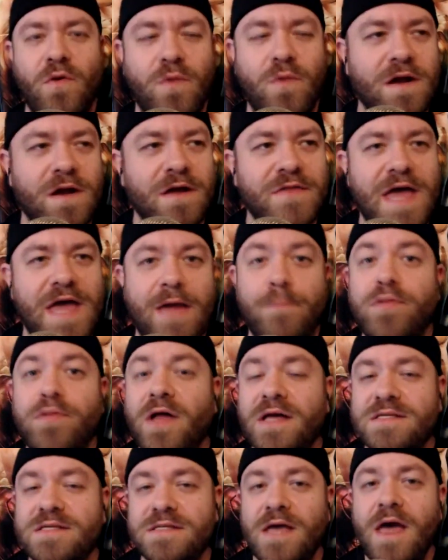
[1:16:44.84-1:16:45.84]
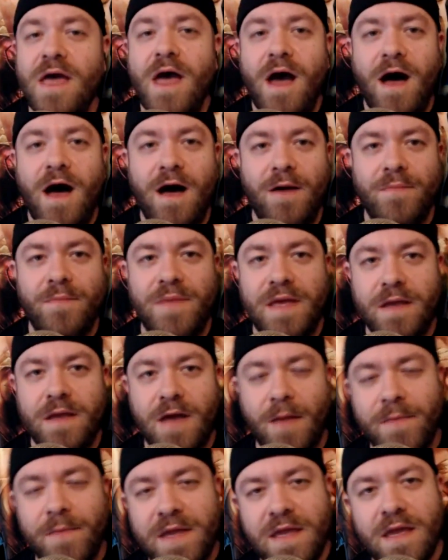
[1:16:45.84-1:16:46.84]
work on that. Plus,
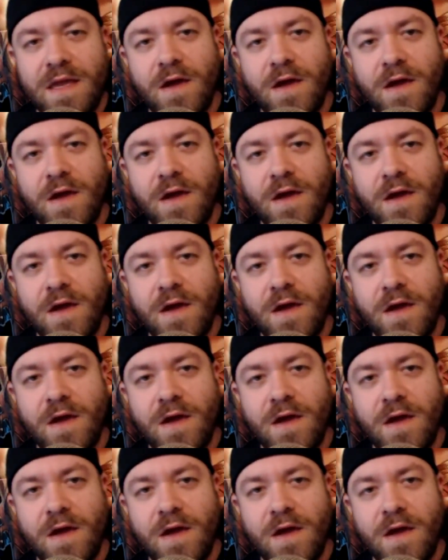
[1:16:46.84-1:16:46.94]
coming